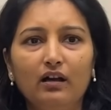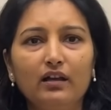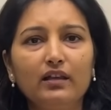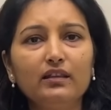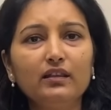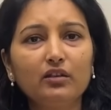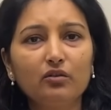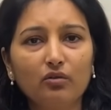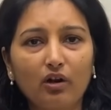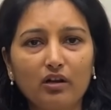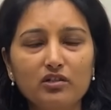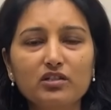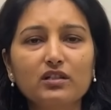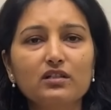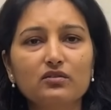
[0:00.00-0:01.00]
in the
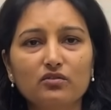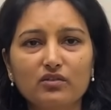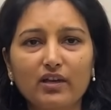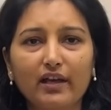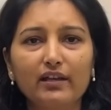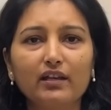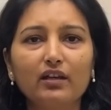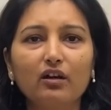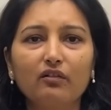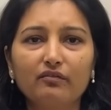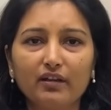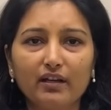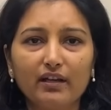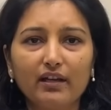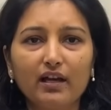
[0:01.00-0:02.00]
Urological Society of
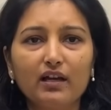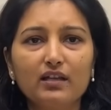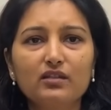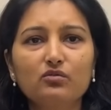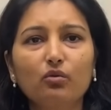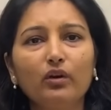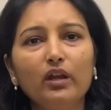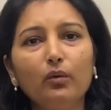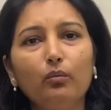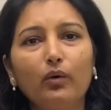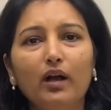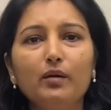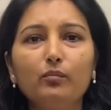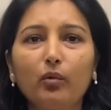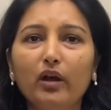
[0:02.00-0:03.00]
India is only
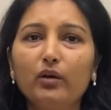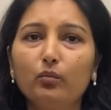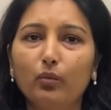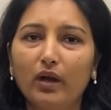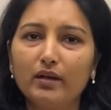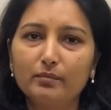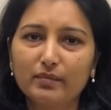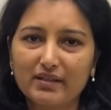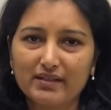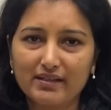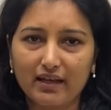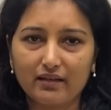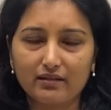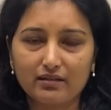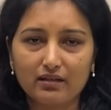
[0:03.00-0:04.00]

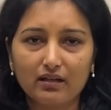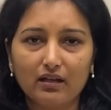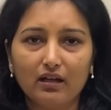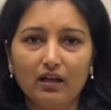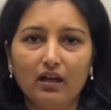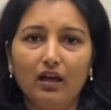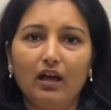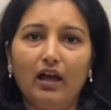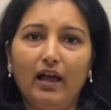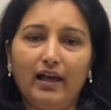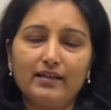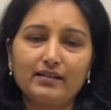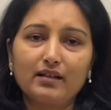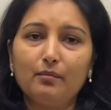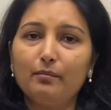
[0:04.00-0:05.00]
1.1%
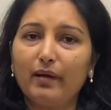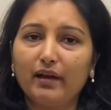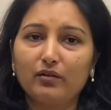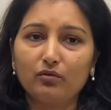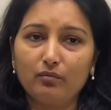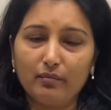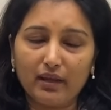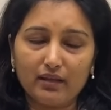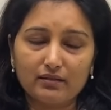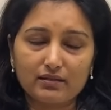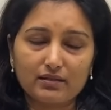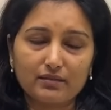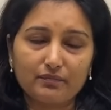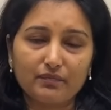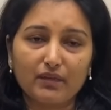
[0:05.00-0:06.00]
as compared to
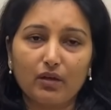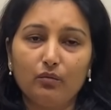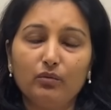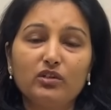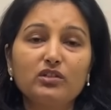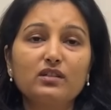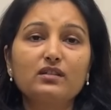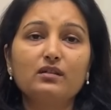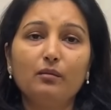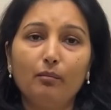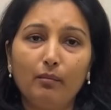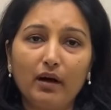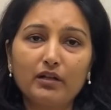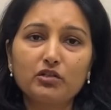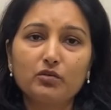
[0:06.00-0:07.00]
males, which is
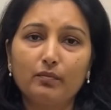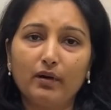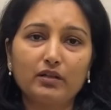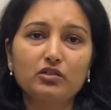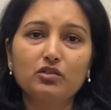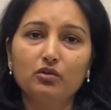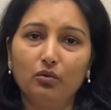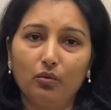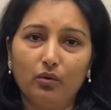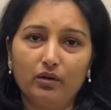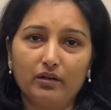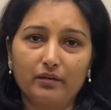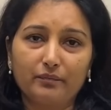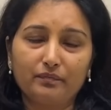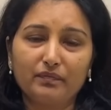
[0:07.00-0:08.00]
much, much lower.
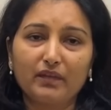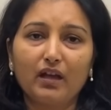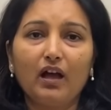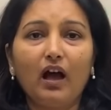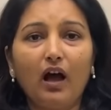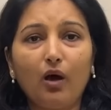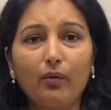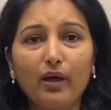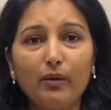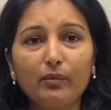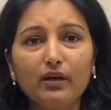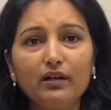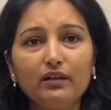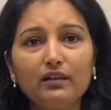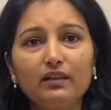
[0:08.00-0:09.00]

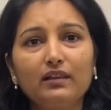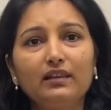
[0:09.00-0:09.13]
However,